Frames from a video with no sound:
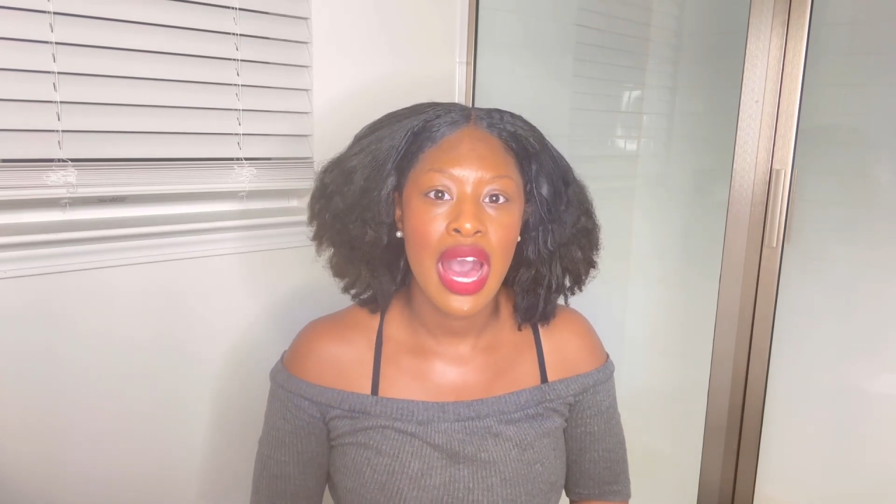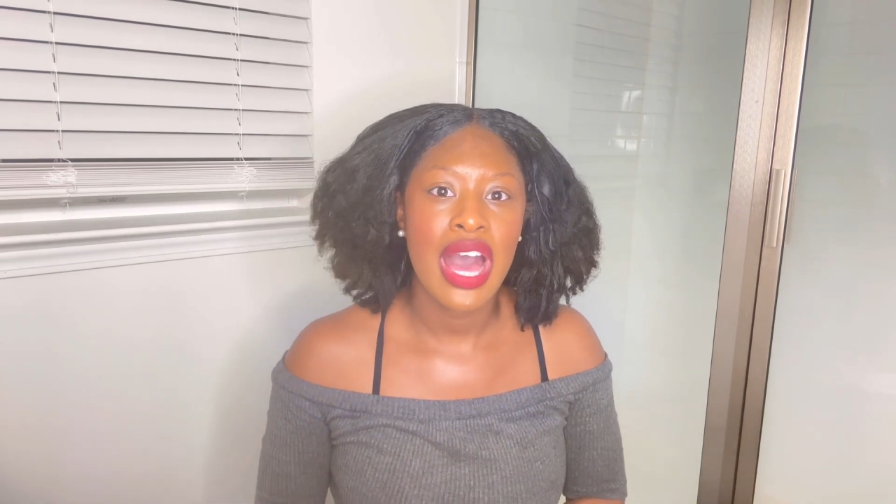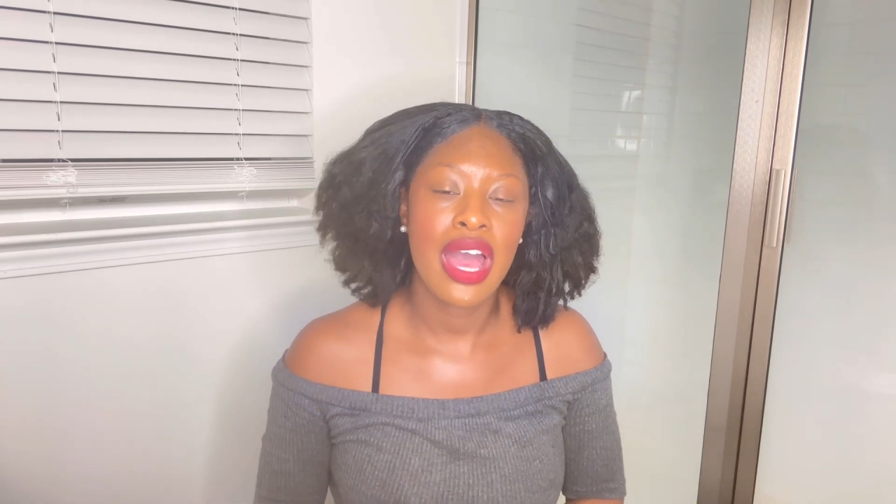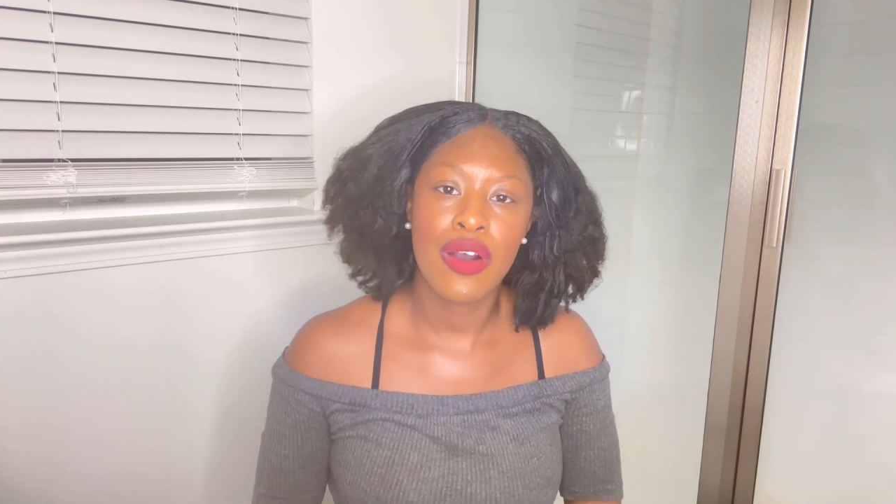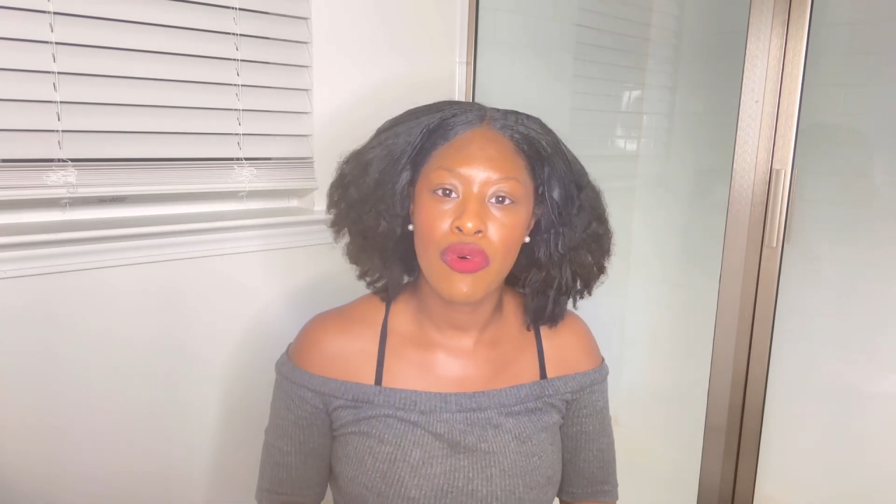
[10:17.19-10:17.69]
I
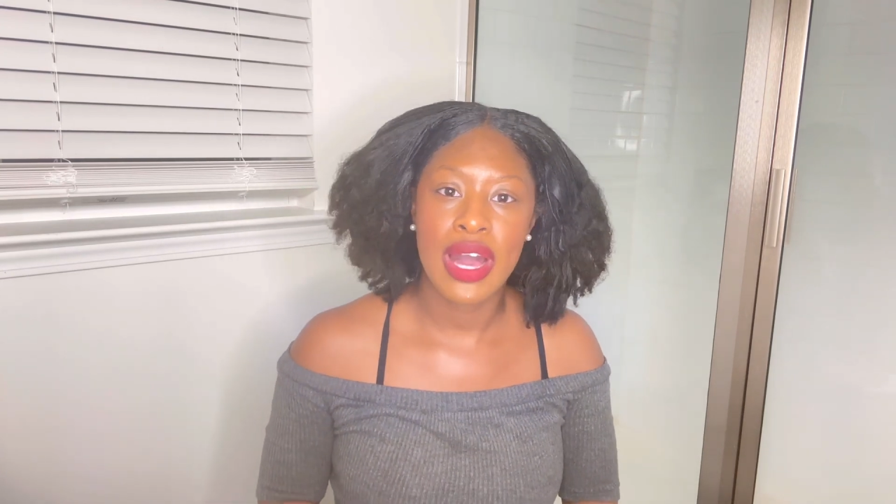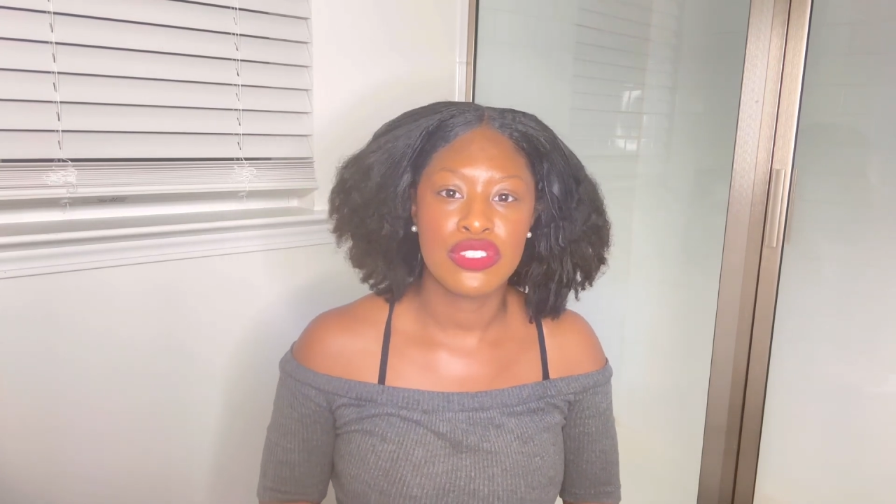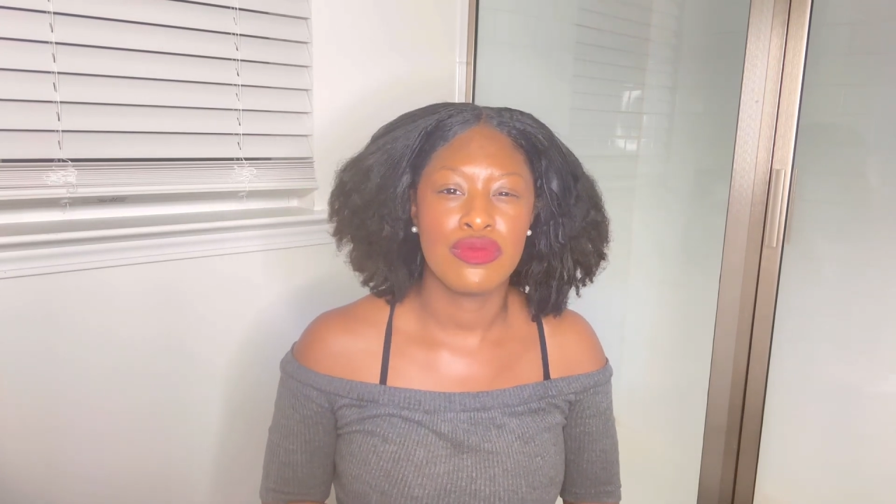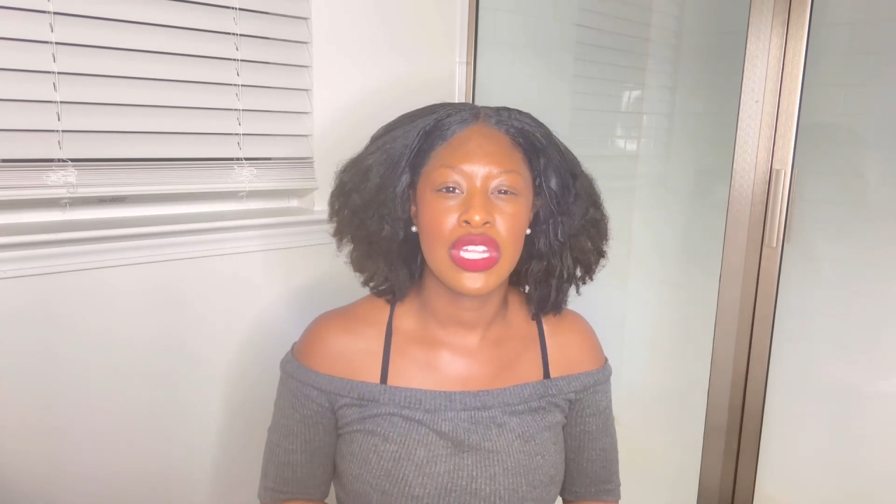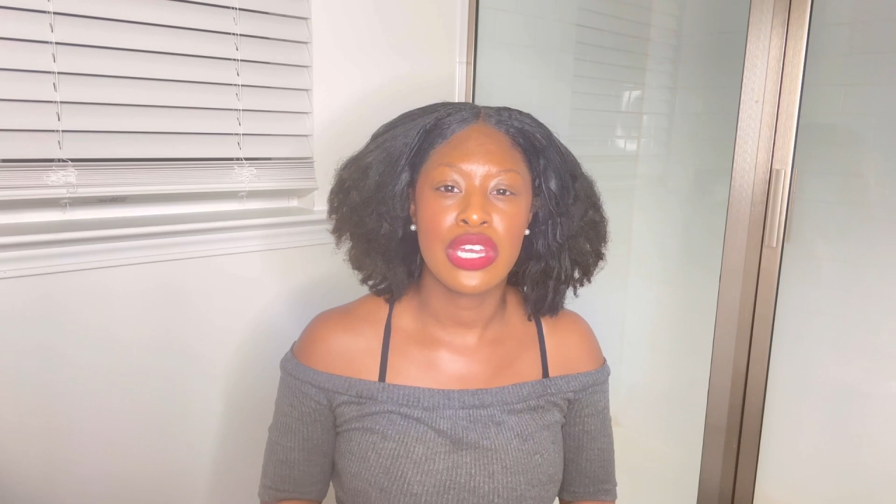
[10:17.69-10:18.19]
have
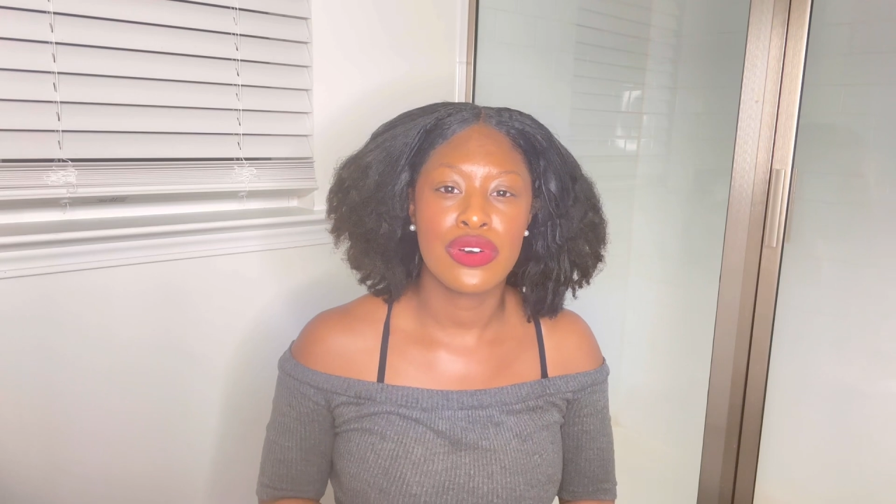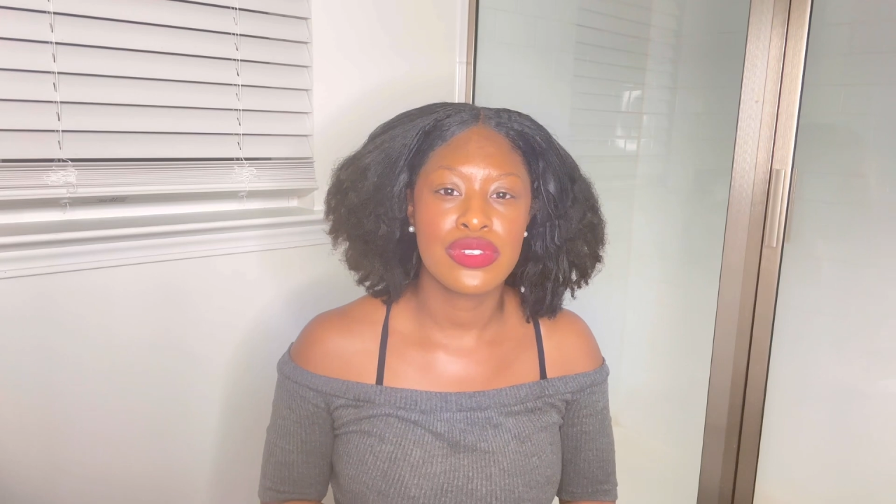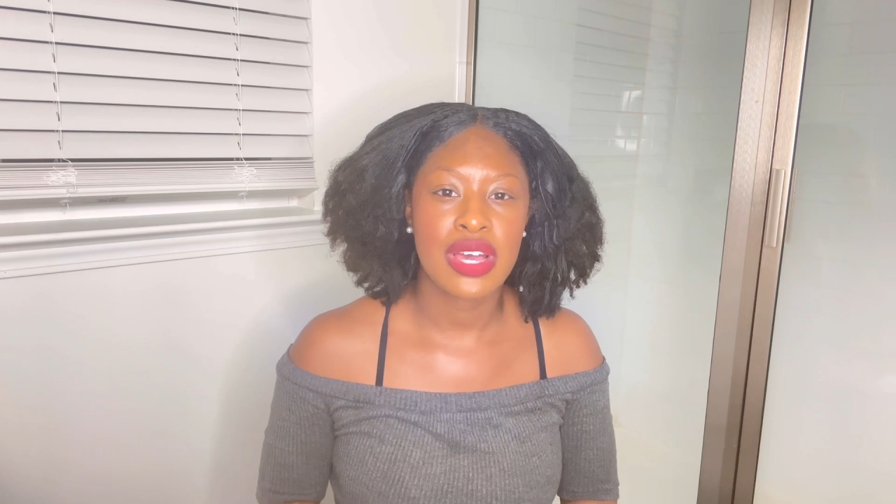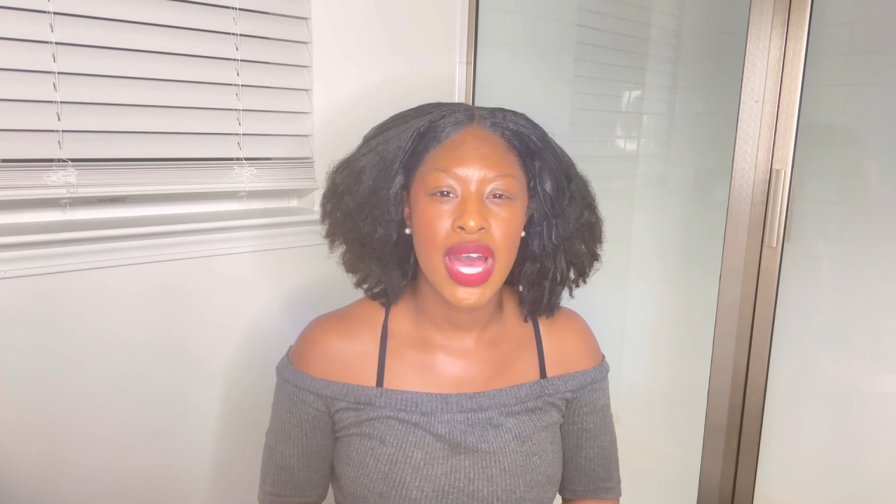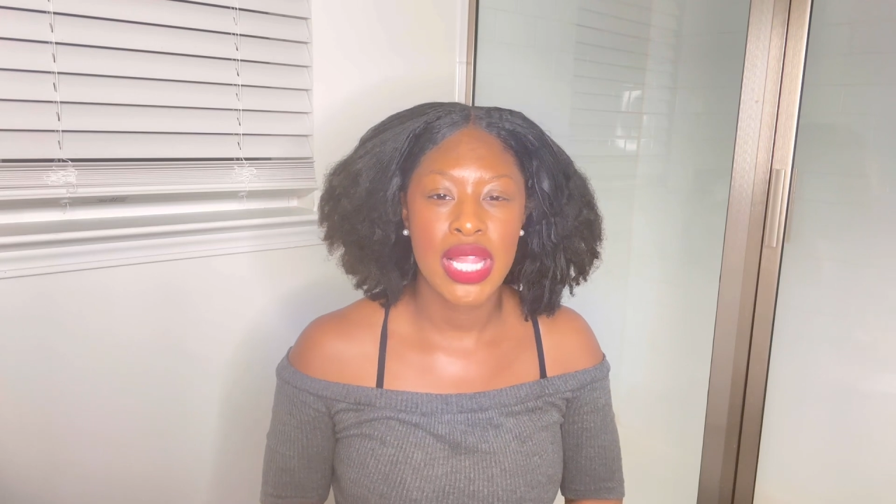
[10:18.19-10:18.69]
watched videos on how